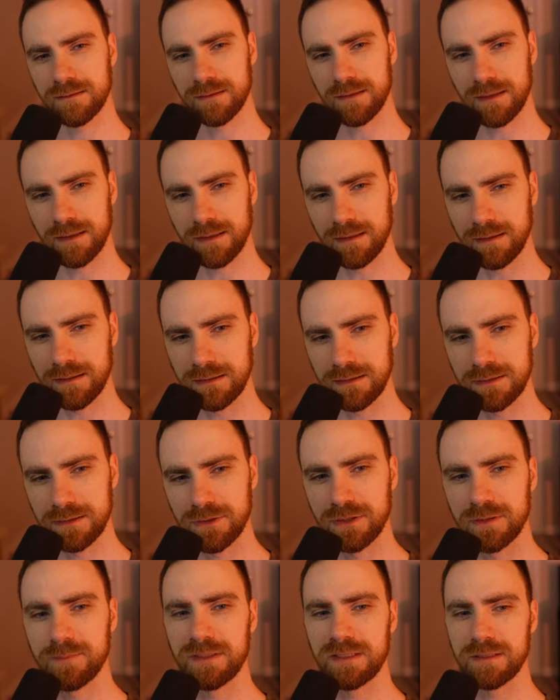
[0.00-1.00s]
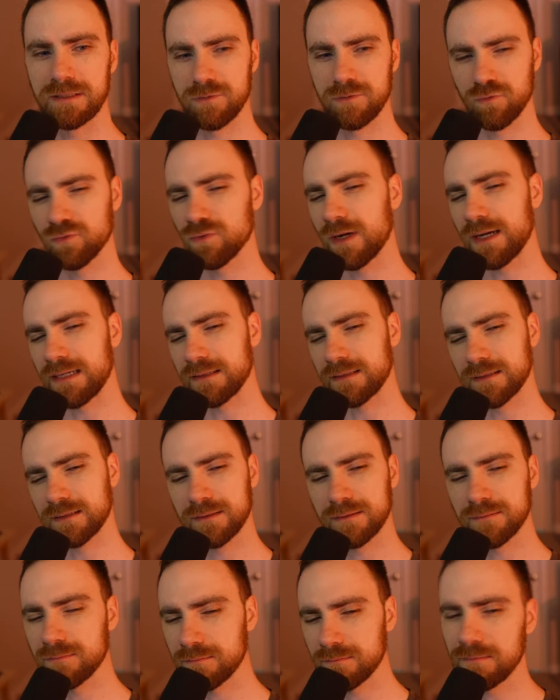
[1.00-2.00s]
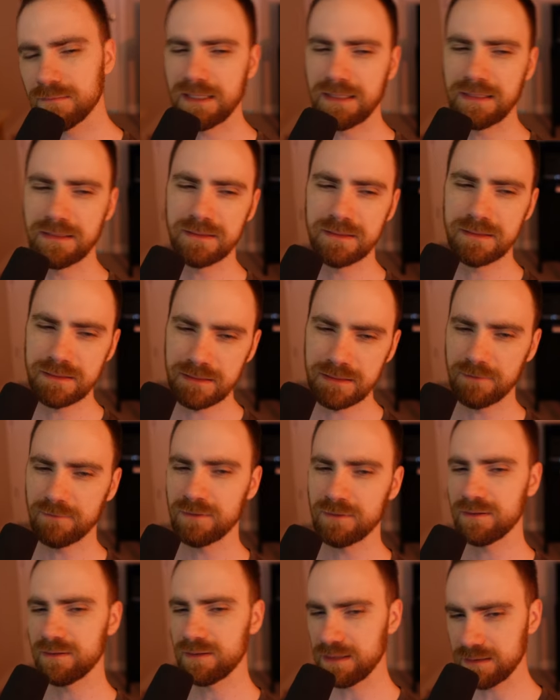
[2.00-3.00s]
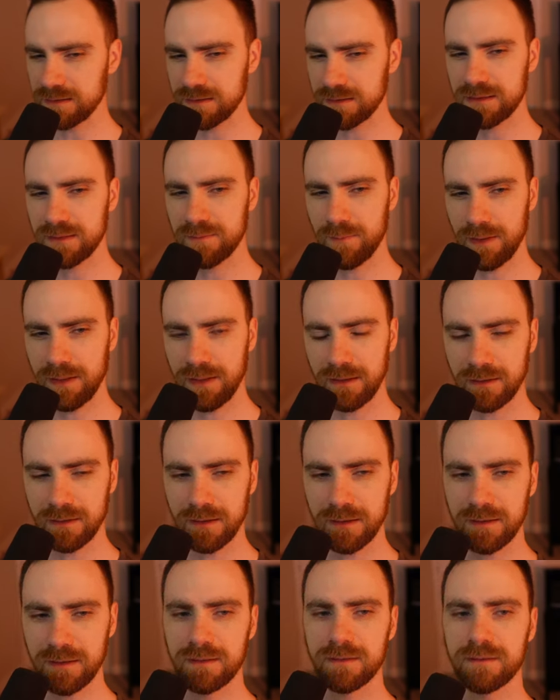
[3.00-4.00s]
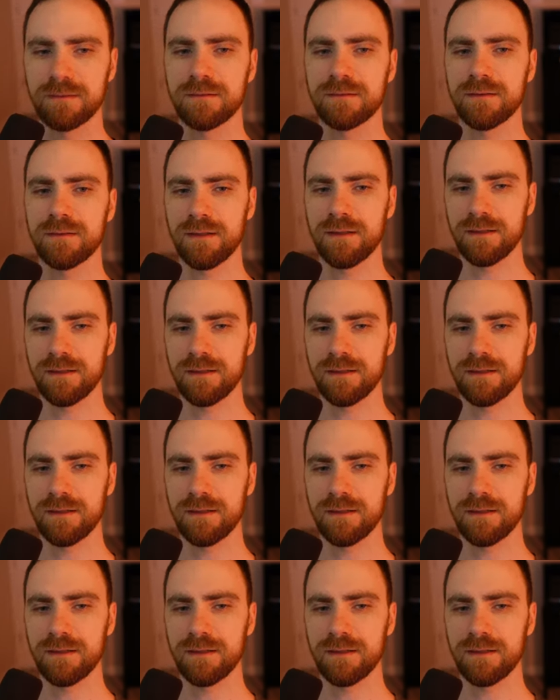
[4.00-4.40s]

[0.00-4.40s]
good, because right means different things depending on